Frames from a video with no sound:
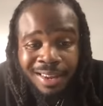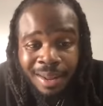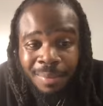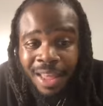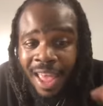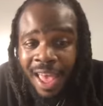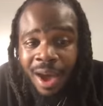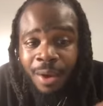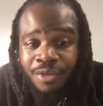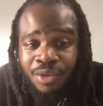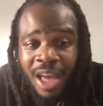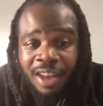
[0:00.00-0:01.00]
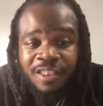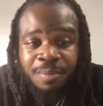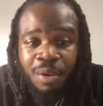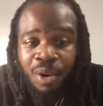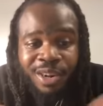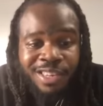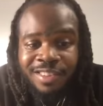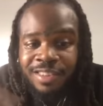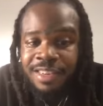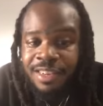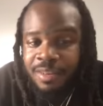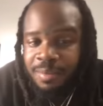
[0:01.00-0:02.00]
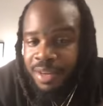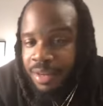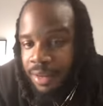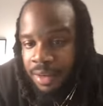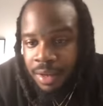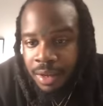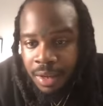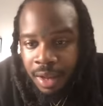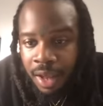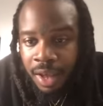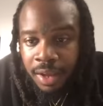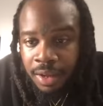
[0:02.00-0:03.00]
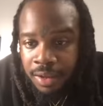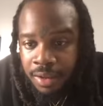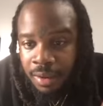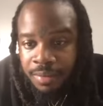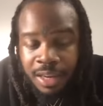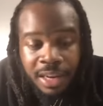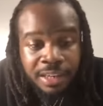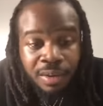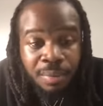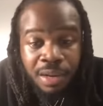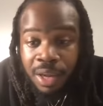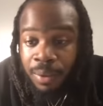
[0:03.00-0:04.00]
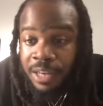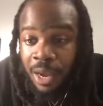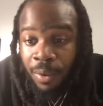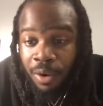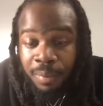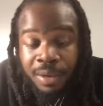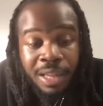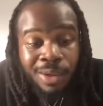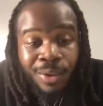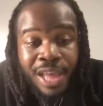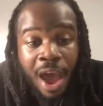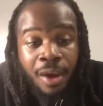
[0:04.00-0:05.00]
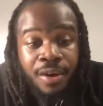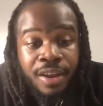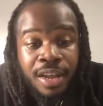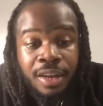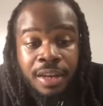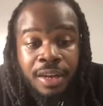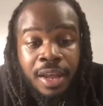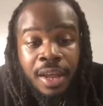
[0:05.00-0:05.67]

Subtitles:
I'm like, how if you got sporing seeds? But hey, you know what I'm saying? Let them believe what they want to believe. We out here healing.